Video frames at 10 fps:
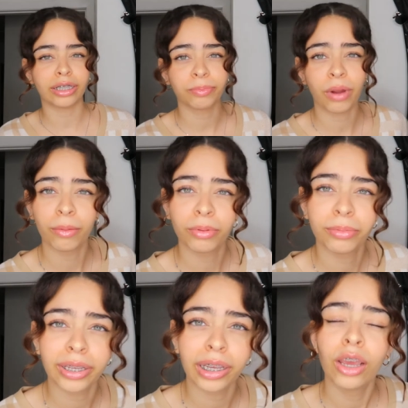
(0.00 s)
that's
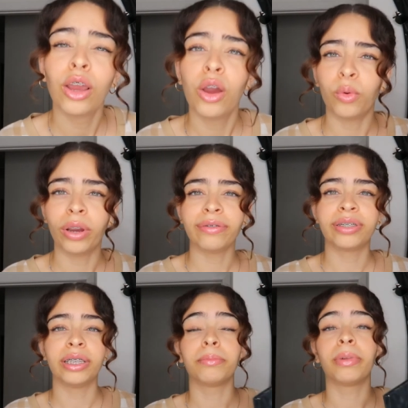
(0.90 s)
probably why you've
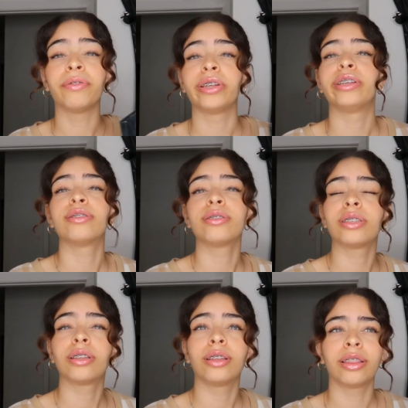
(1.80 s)
seen in my videos
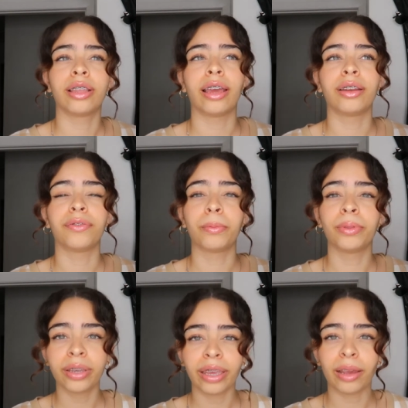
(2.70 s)
that if I
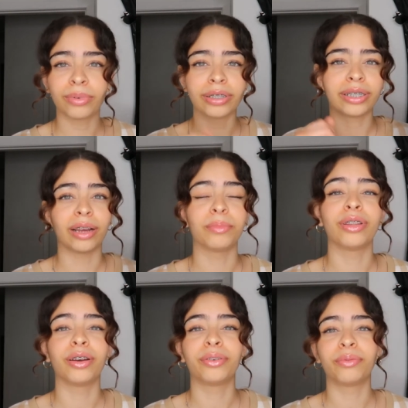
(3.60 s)
put the camera down
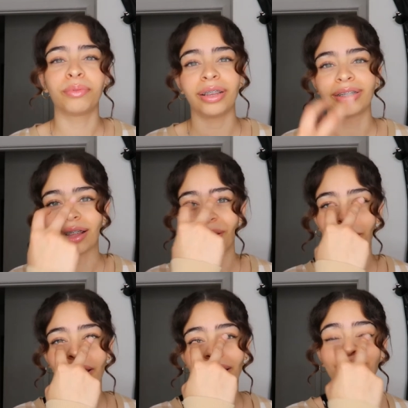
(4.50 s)
below, exactly
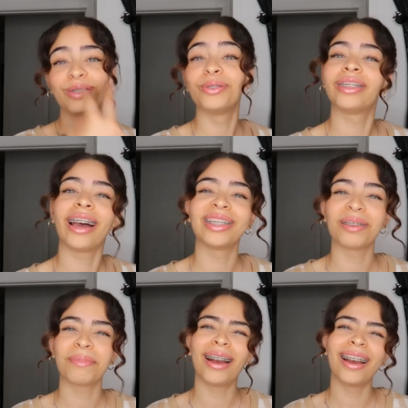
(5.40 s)
why I have two styes
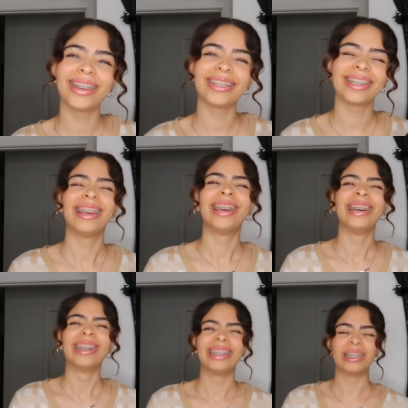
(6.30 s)
on my eyes.
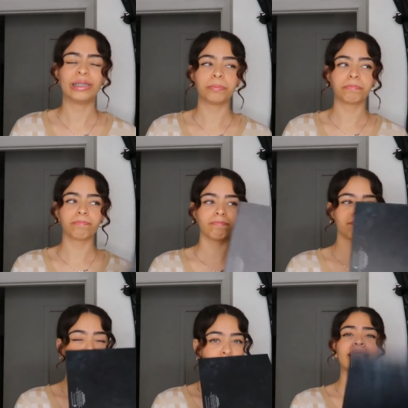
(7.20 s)

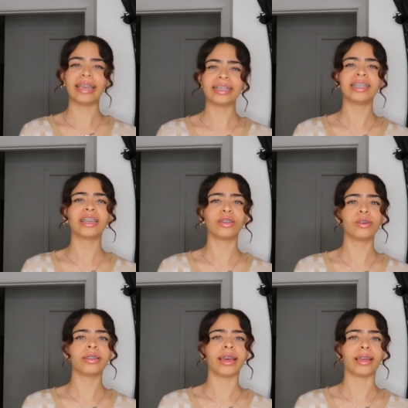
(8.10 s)
Um, let's
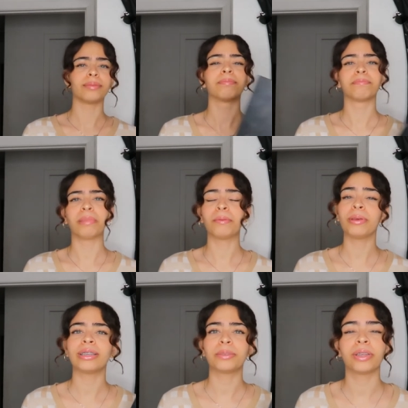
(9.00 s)
ignore that. Maybe
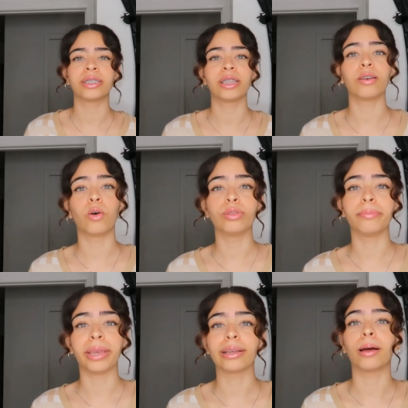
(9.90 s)
it's because of the old
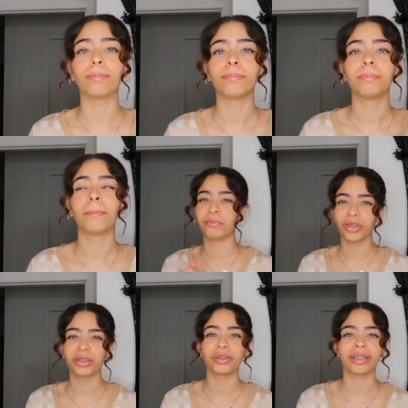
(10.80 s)
makeup. I'm
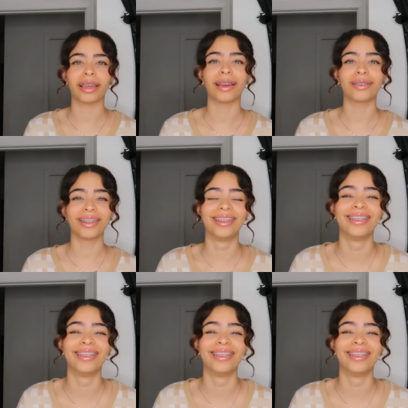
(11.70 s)
figuring that out.